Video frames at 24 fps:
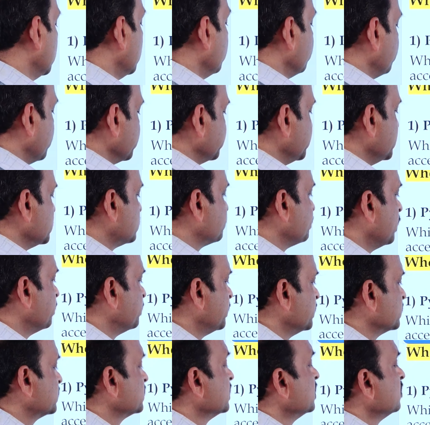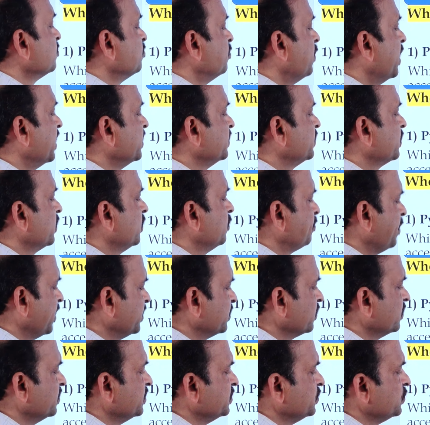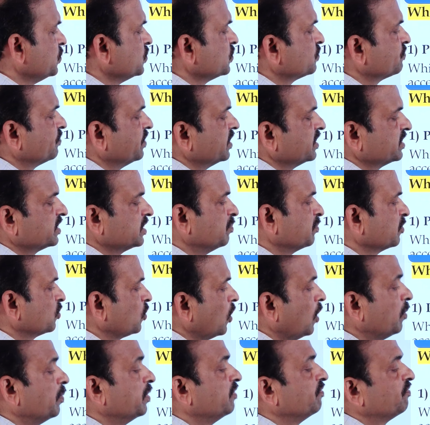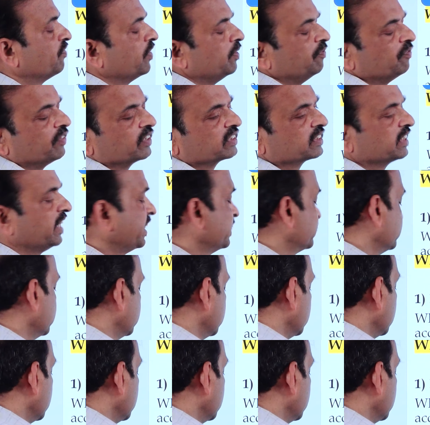For this purpose, Python is used for some common frameworks like